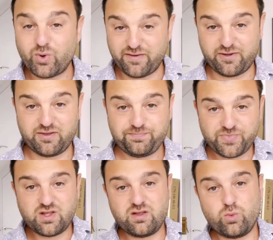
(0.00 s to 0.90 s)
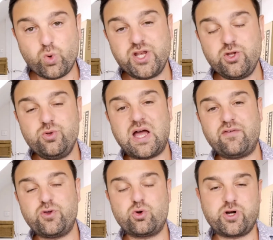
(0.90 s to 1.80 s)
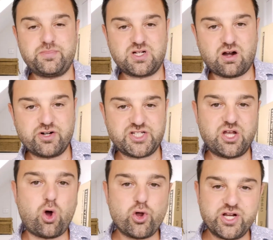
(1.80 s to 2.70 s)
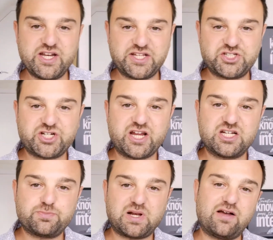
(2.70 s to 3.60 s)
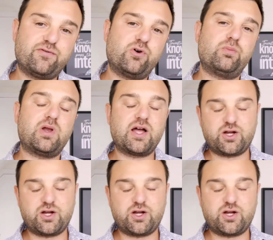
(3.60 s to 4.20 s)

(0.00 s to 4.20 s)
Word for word: However, when you have your cryptocurrency on an exchange platform